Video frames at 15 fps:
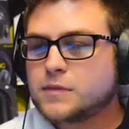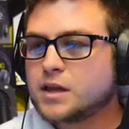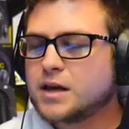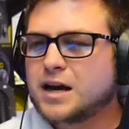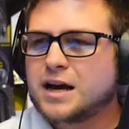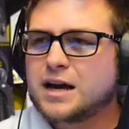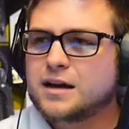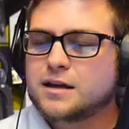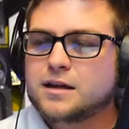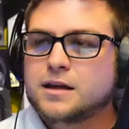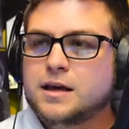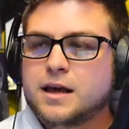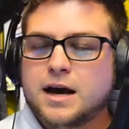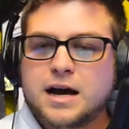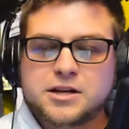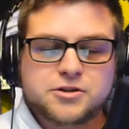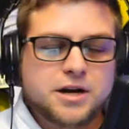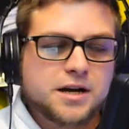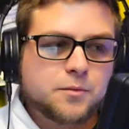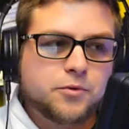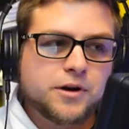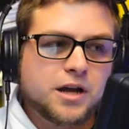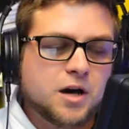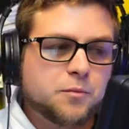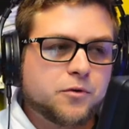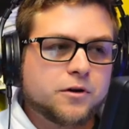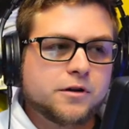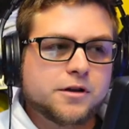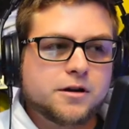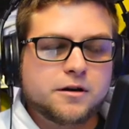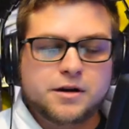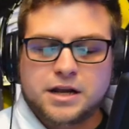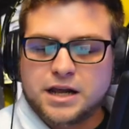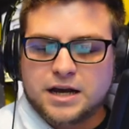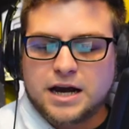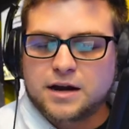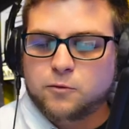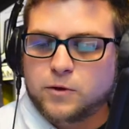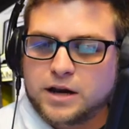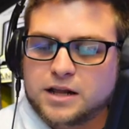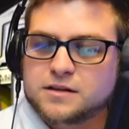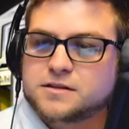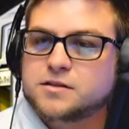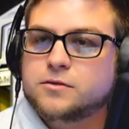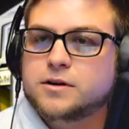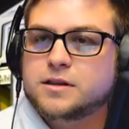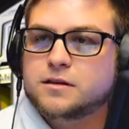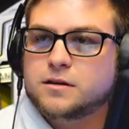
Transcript: Uh, I tried to bring up earlier, and he kind of went into it.